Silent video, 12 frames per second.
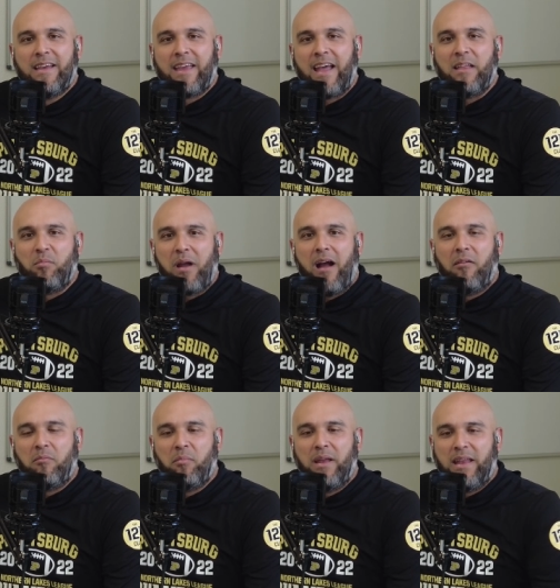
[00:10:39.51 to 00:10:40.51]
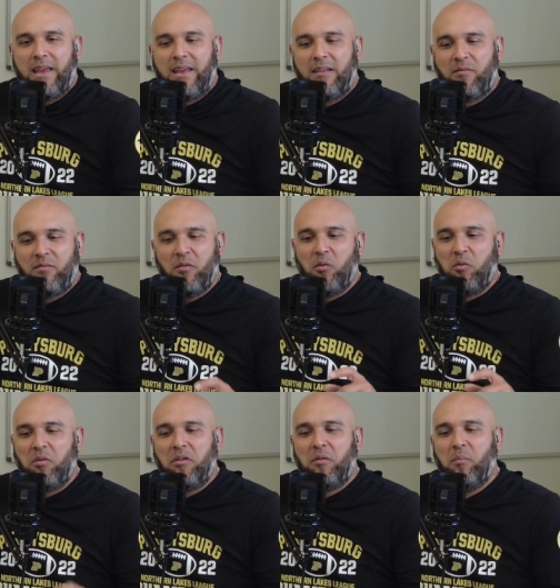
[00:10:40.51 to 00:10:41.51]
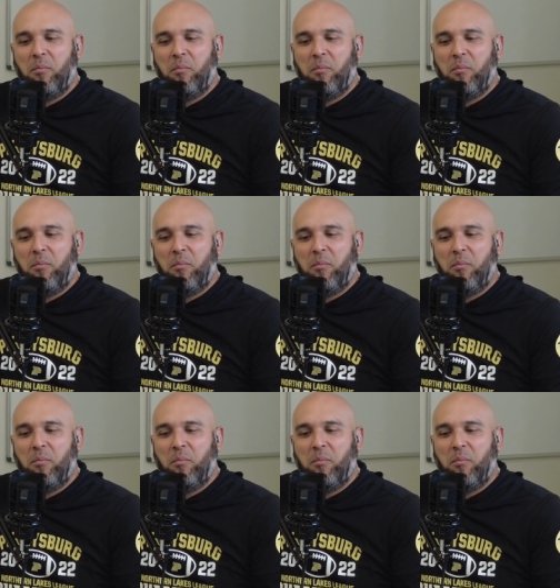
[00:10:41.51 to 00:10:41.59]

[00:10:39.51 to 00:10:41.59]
Kelly Brown mini food,